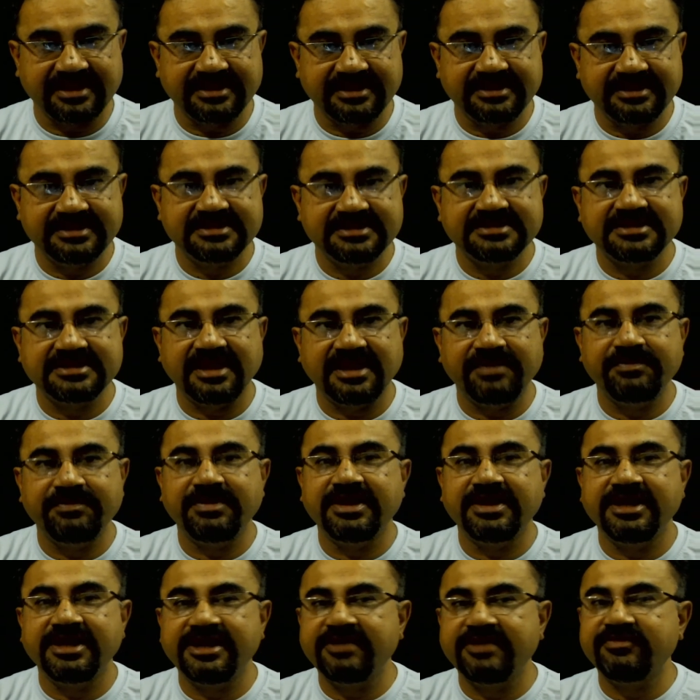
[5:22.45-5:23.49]
It is
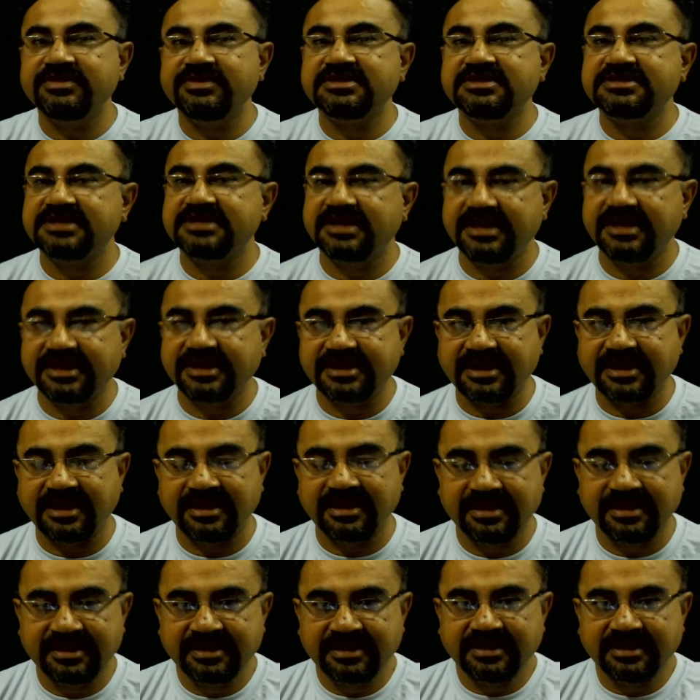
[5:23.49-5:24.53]
embedded with silica,
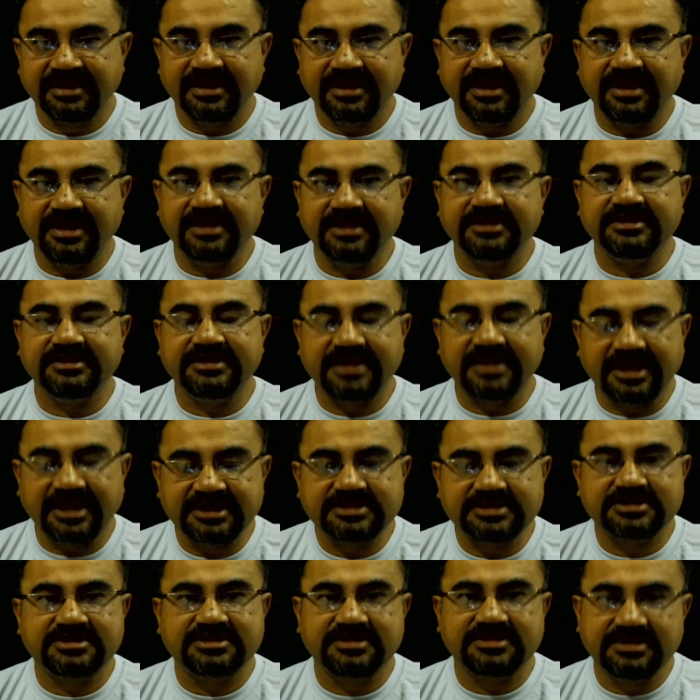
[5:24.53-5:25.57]
and
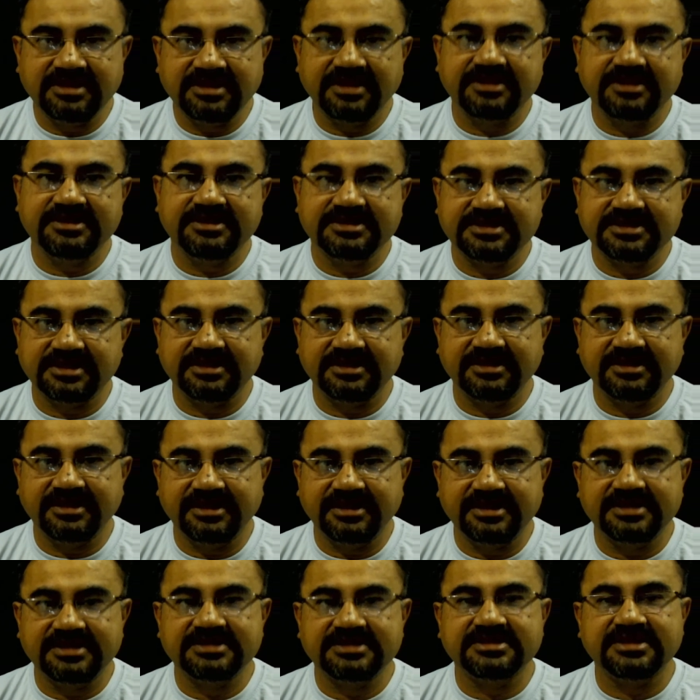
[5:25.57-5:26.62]
that's the reason it
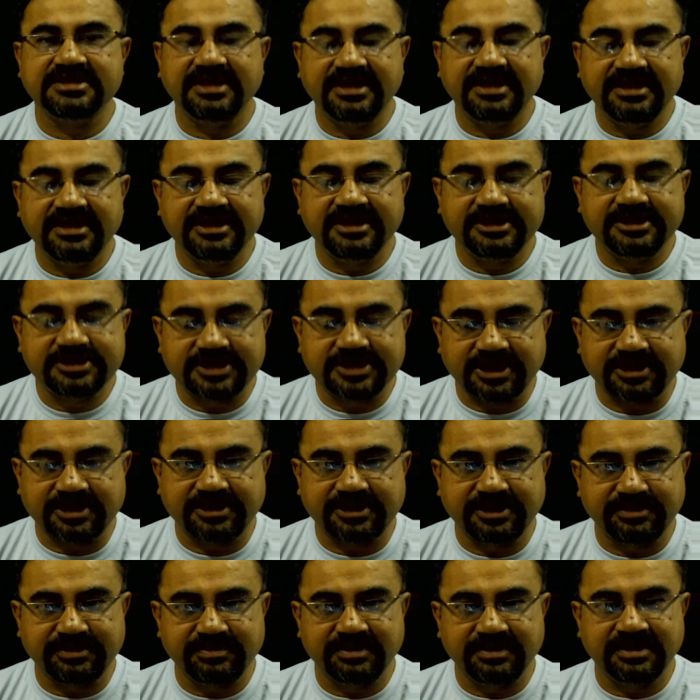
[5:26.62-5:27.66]
is
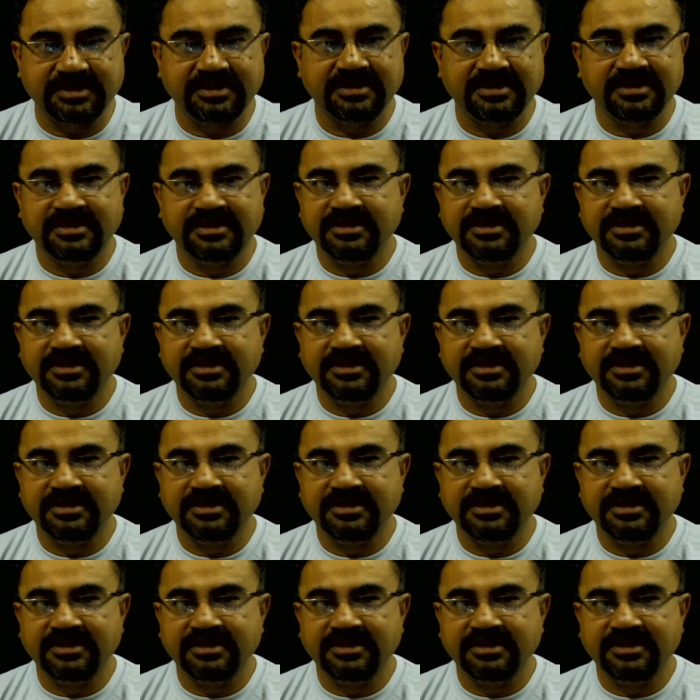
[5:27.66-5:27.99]
indestructible.